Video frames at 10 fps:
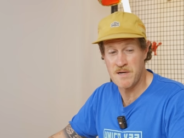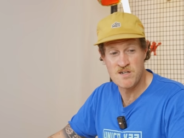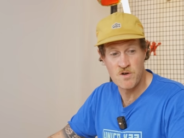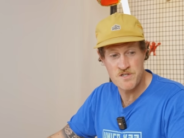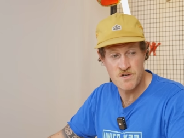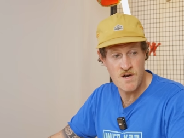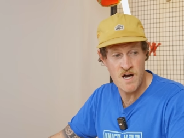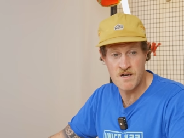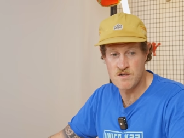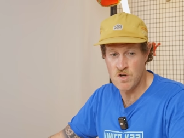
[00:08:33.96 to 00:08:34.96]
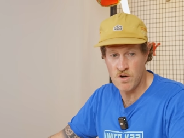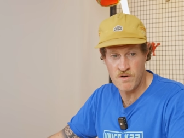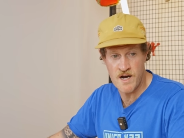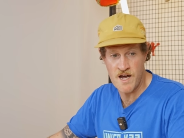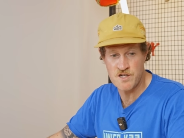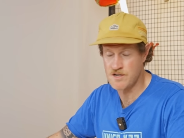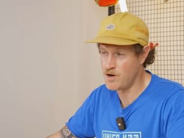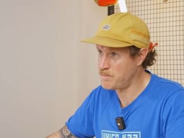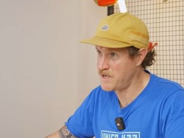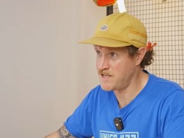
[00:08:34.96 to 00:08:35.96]
but not Syrah, not Grenache,
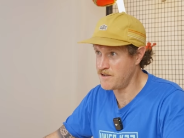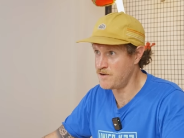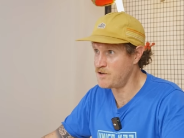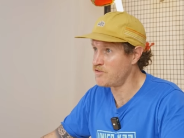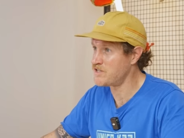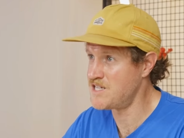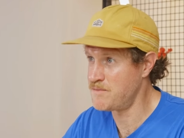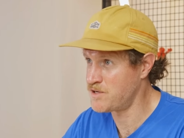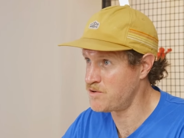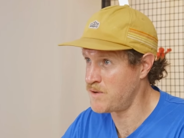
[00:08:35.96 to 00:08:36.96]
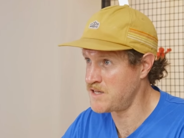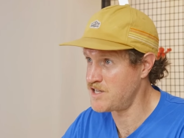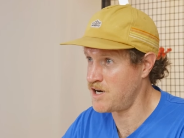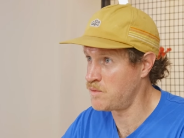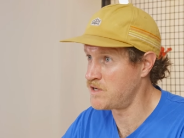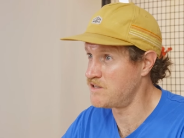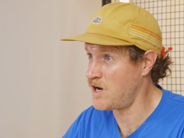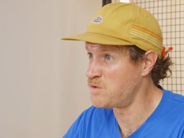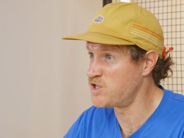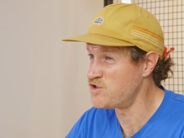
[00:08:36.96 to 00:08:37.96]
not Pinot, not the typical ones that I would
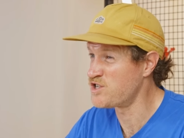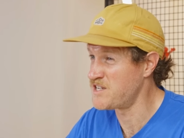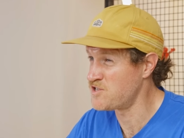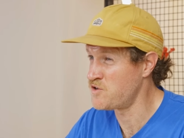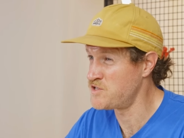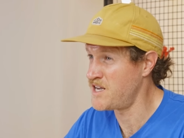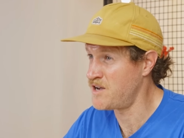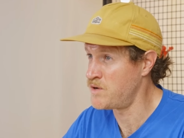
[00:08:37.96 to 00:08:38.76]
usually associate